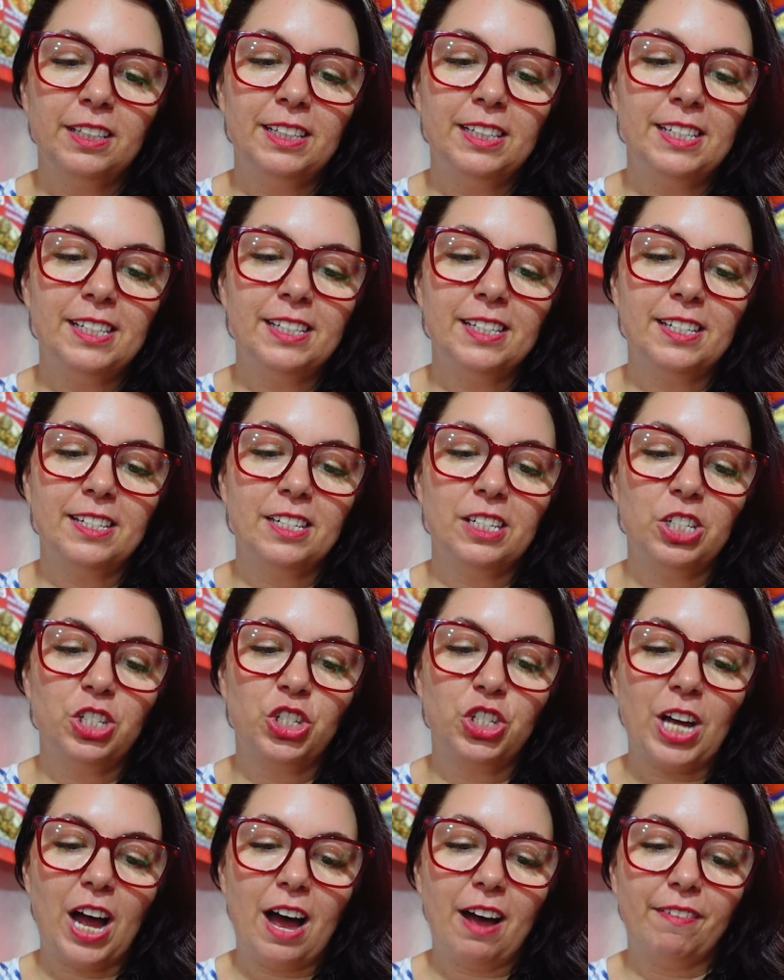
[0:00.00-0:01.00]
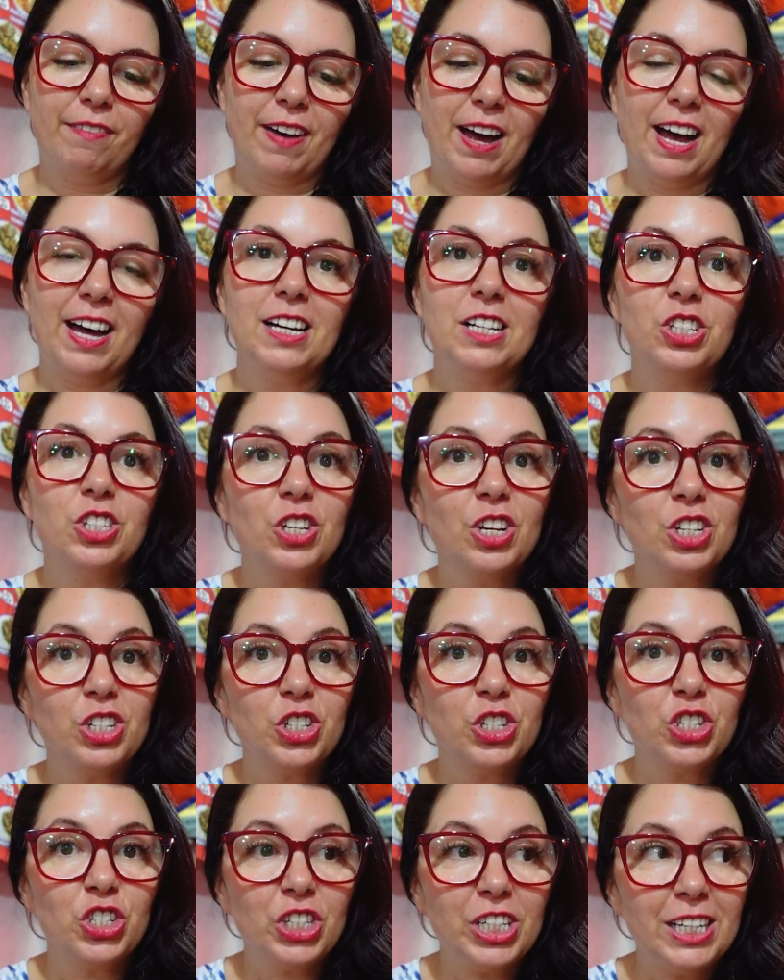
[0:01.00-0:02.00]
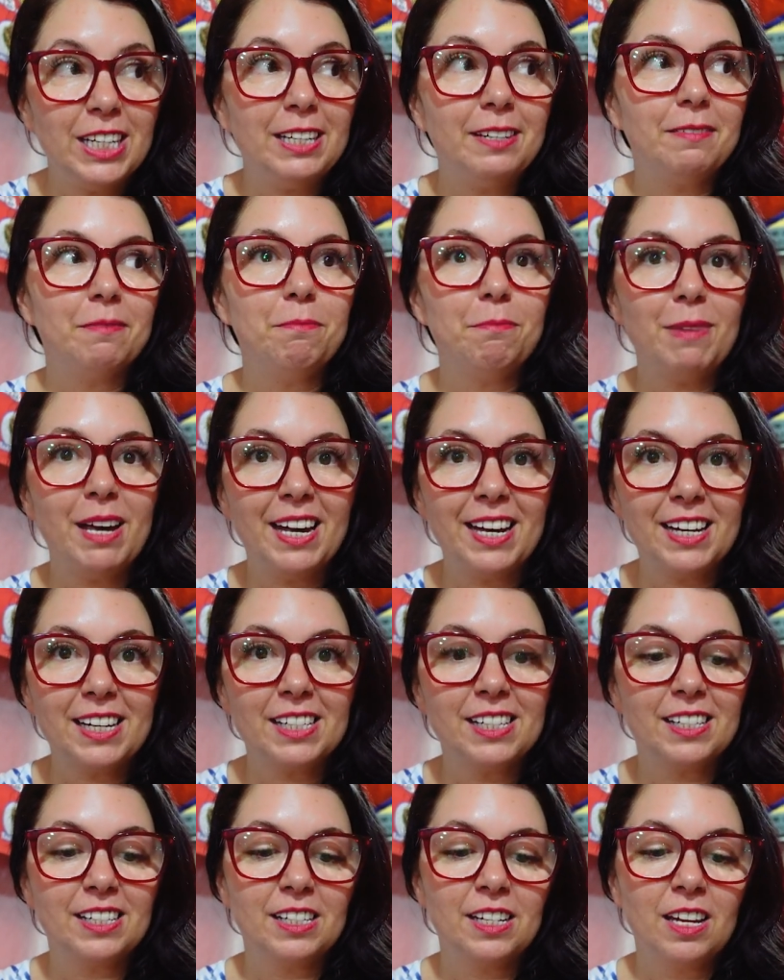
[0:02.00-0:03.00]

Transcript: East Java. She makes